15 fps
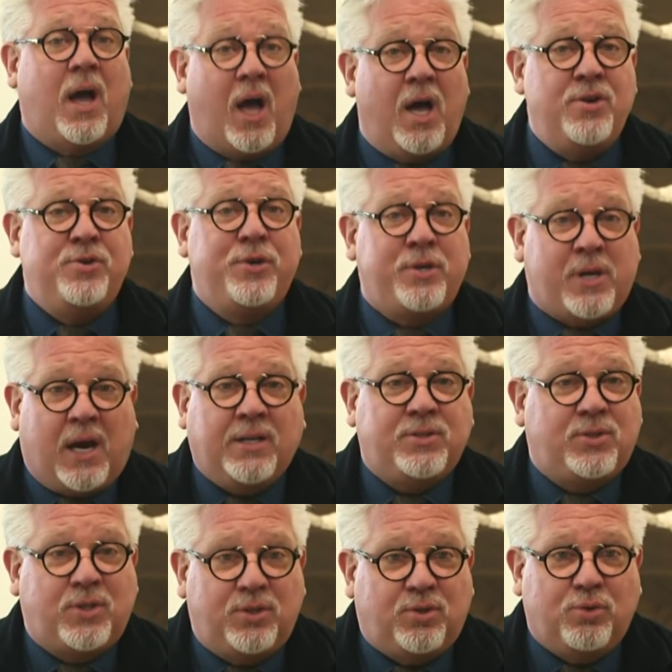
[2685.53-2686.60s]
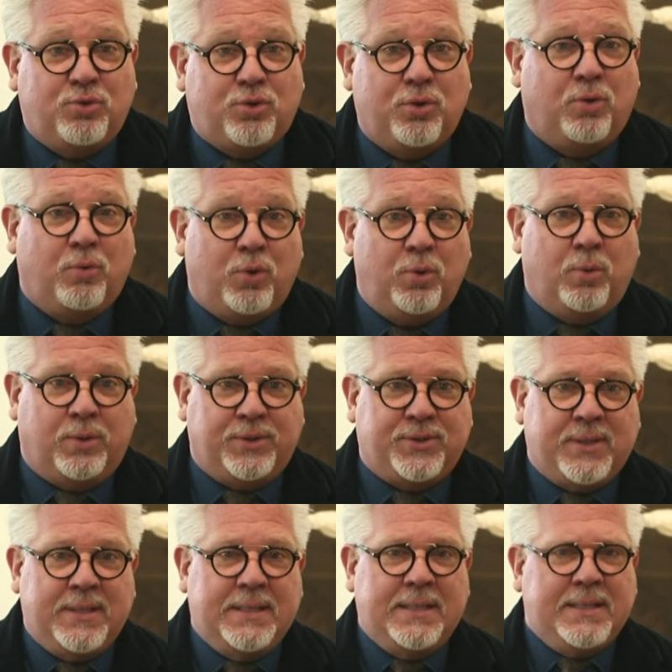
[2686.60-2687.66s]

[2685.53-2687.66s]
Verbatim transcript: under constitutional rules.